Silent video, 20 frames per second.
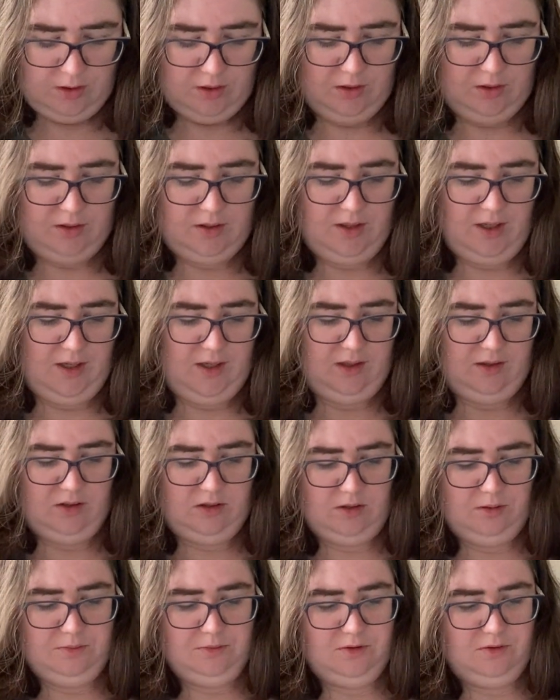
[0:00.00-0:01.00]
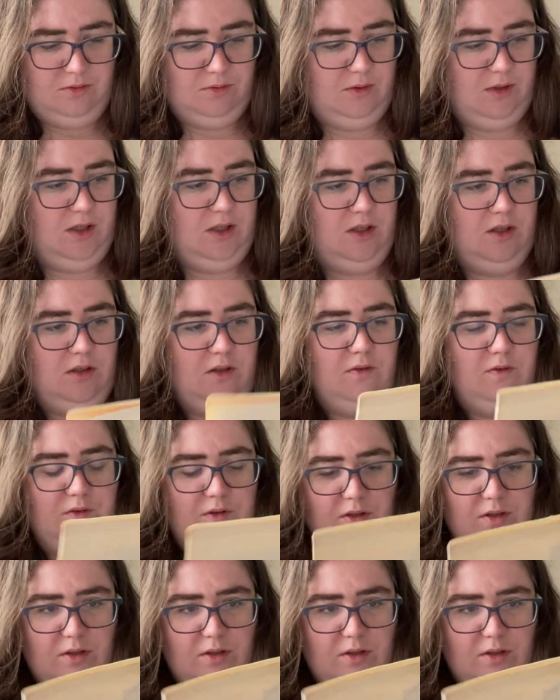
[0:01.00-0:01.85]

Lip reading: Again, it comes with